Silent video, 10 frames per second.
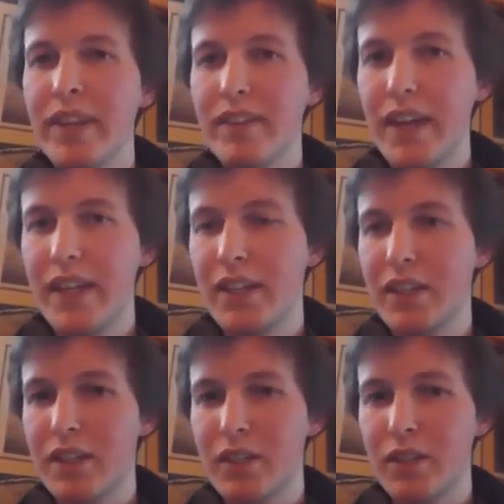Then
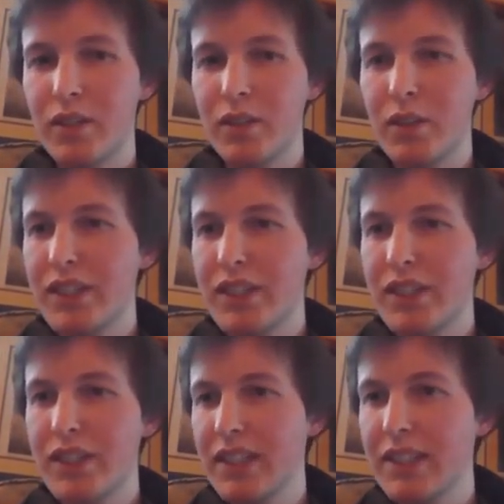you can
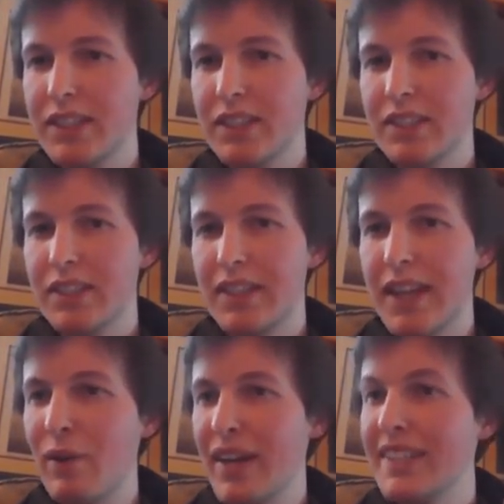see that
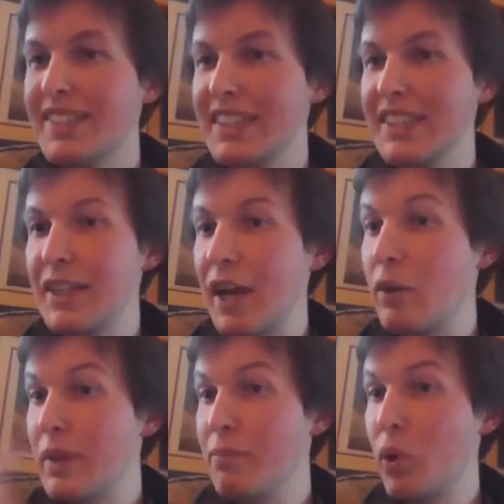now an SDE can now
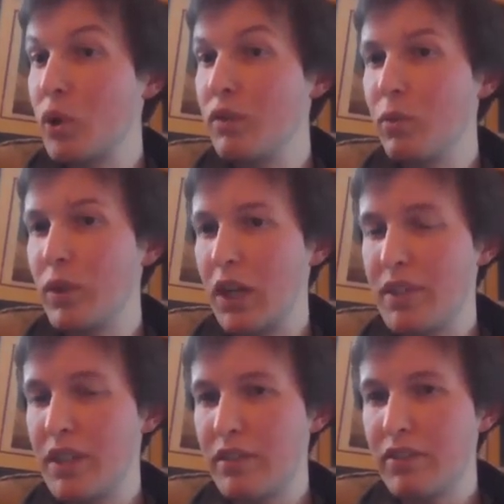be a model for what I
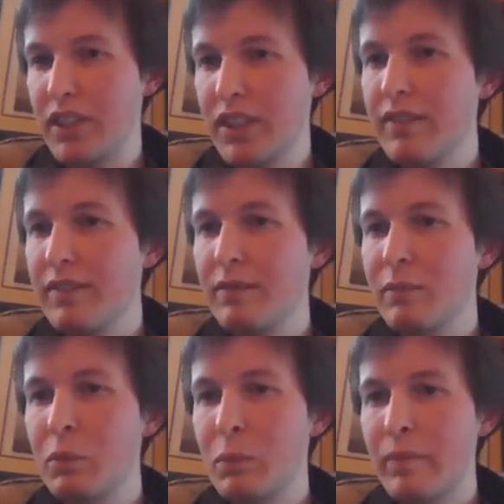observe in real life.
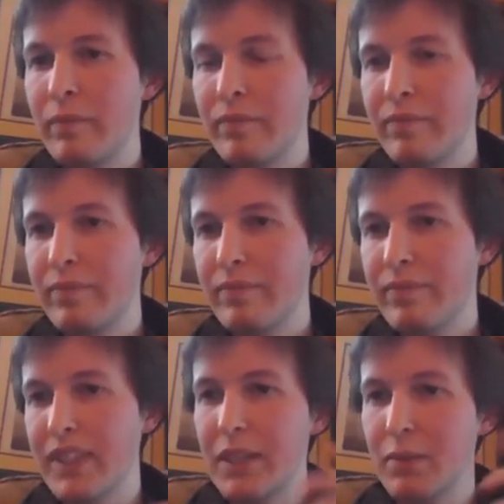
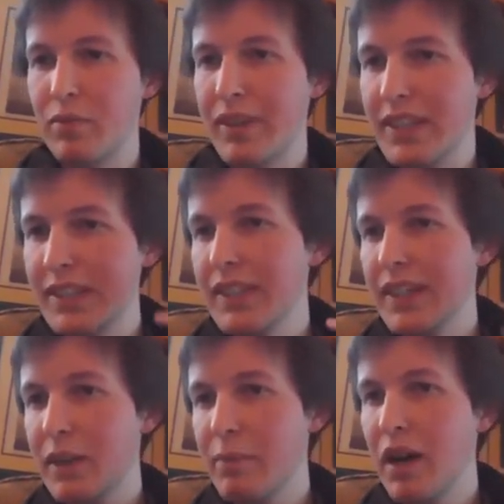I sample from my SDE, I
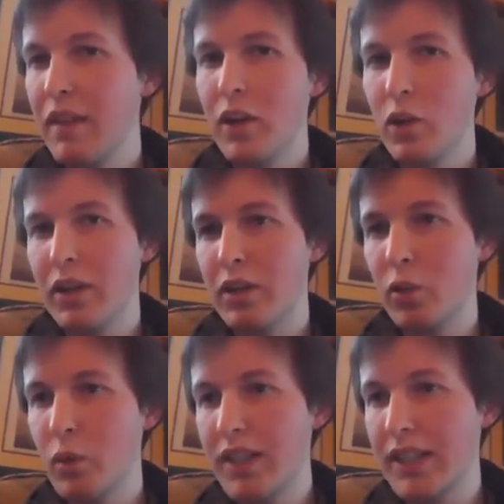get a path. I look out into
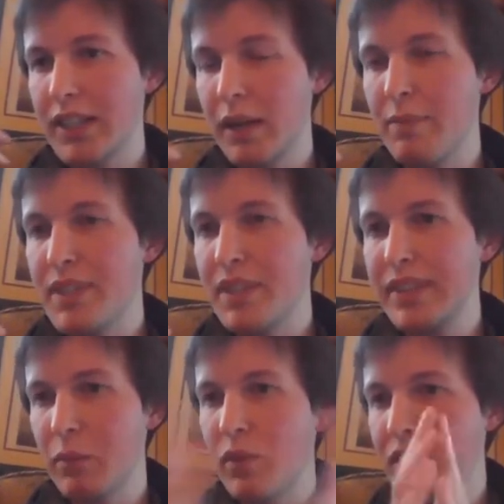the world, I get a time
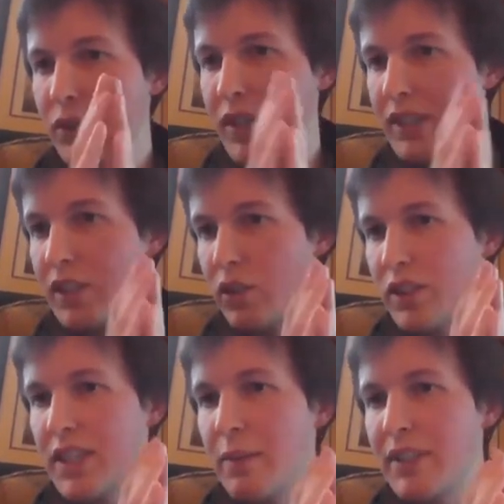series. I want these two things to look
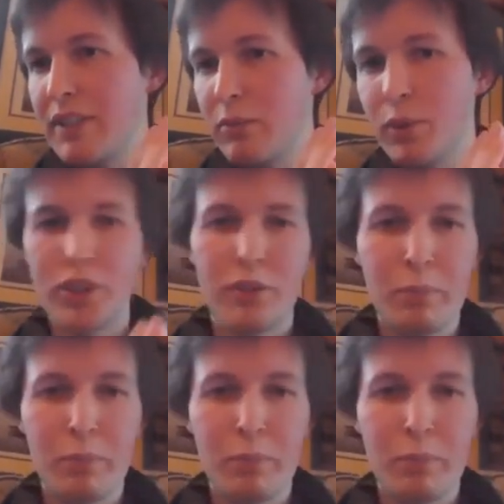the same in distribution.